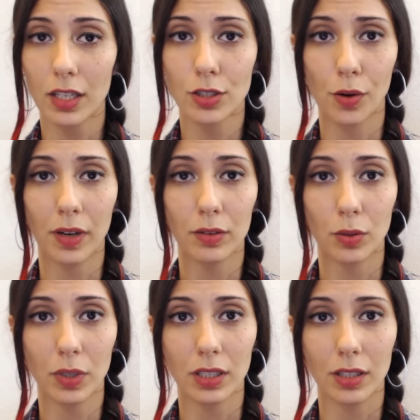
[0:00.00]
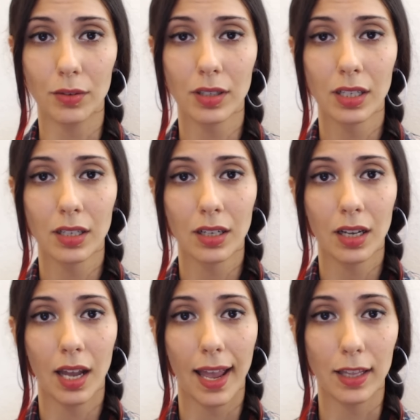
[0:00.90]
of that is thrown out the window,
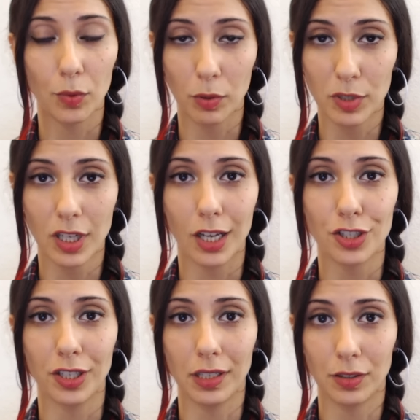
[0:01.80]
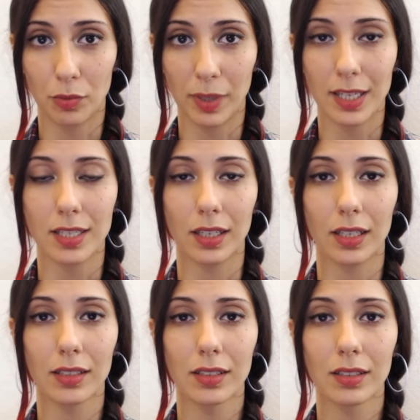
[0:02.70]
and the word misogyny is replacing
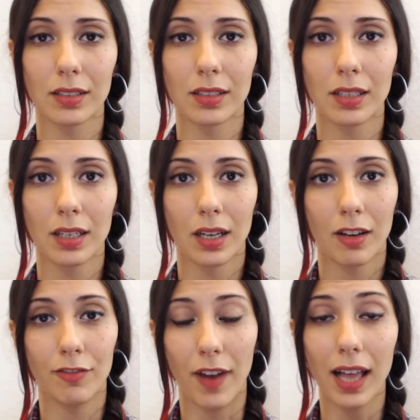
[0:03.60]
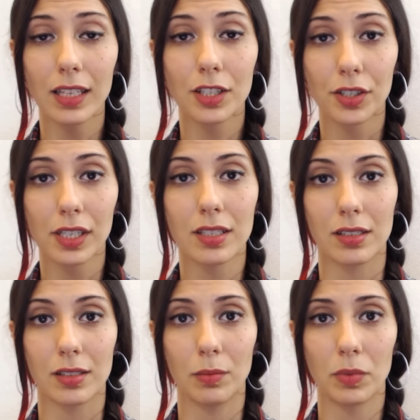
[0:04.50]
it. Valid
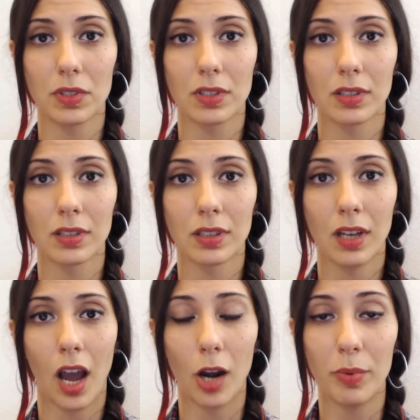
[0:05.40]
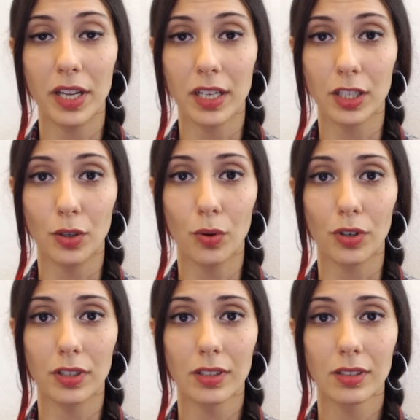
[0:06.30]
criticisms are being
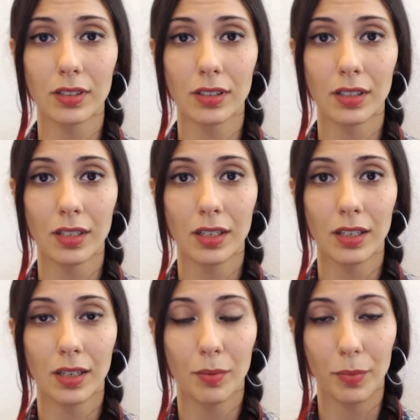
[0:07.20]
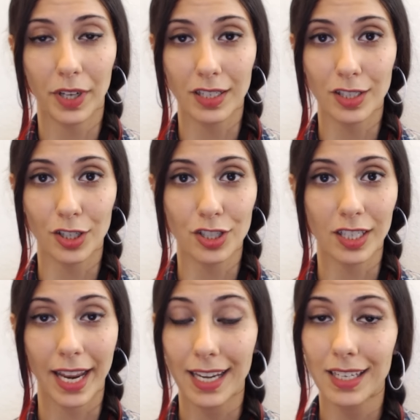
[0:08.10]
ignored because
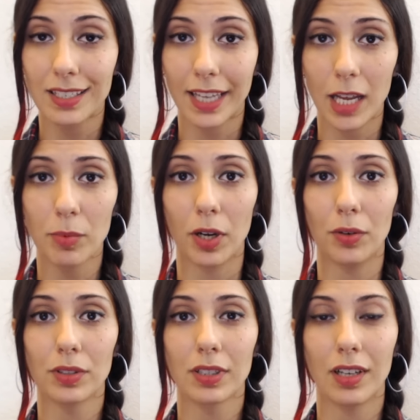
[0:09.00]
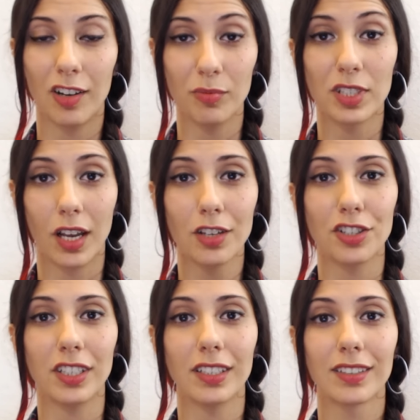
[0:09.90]
there's a handy scapegoat of
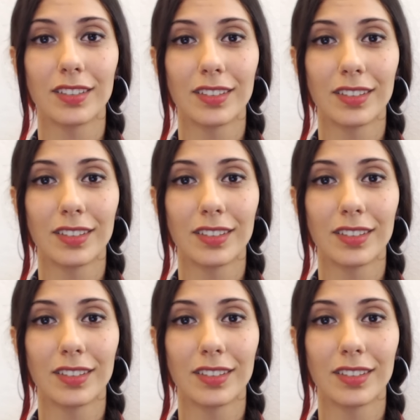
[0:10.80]
misogyny.